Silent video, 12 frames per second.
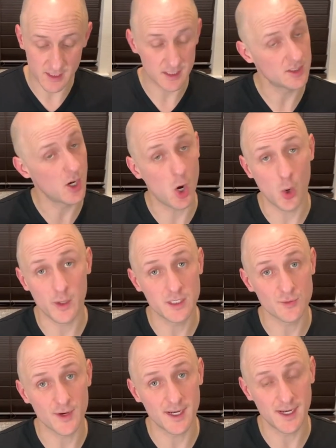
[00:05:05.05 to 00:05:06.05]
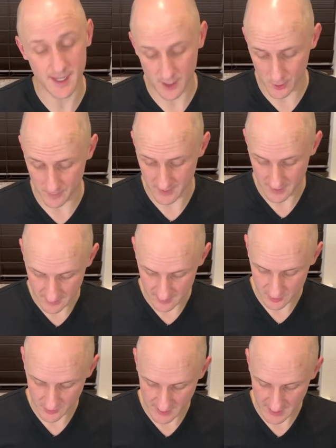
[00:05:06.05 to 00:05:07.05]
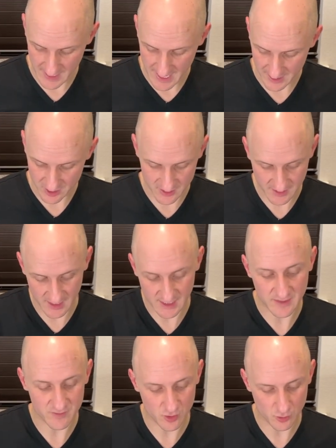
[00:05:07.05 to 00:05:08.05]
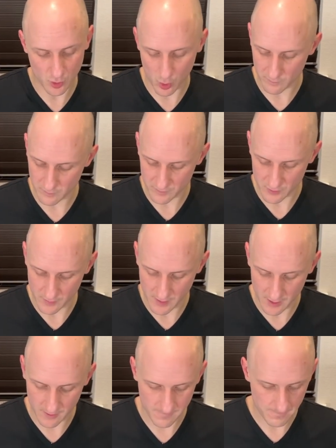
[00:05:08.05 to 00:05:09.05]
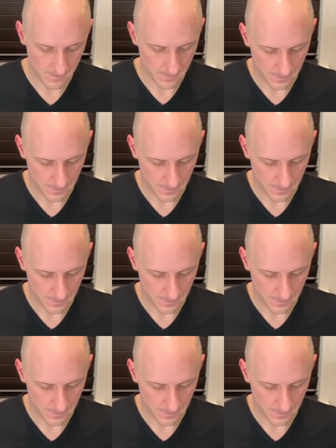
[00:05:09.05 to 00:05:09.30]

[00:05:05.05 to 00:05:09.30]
It's always ready to help. So hit next, just kind of giving you an overview there.